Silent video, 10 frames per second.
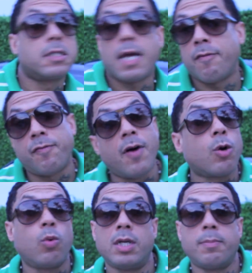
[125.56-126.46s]
can't fuck
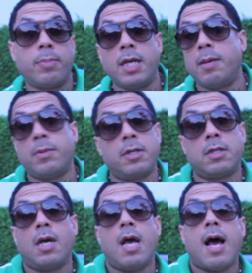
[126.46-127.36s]
with it, believe me.
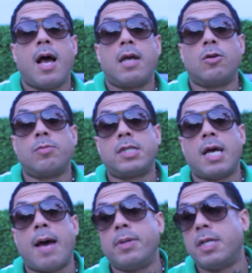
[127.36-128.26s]
You know what I'm
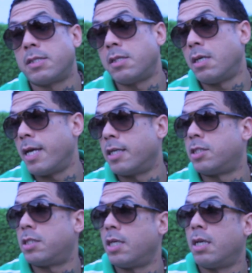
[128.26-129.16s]
saying? I be listening to
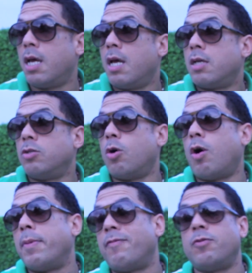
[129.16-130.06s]
niggas shit. You know,
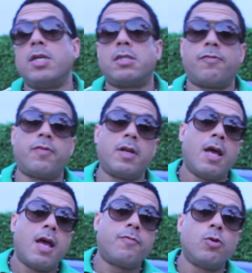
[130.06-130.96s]
I mean, if you listen for, the,
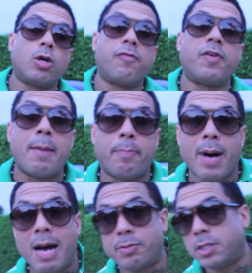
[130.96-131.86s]
if you're looking for that
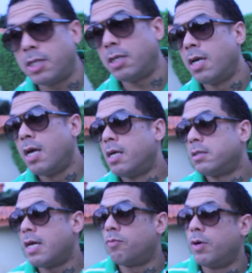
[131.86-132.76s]
pop shit,
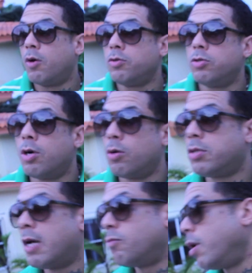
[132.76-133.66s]
that real, you know,
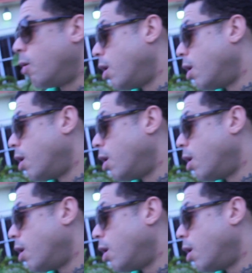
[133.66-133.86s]
that real,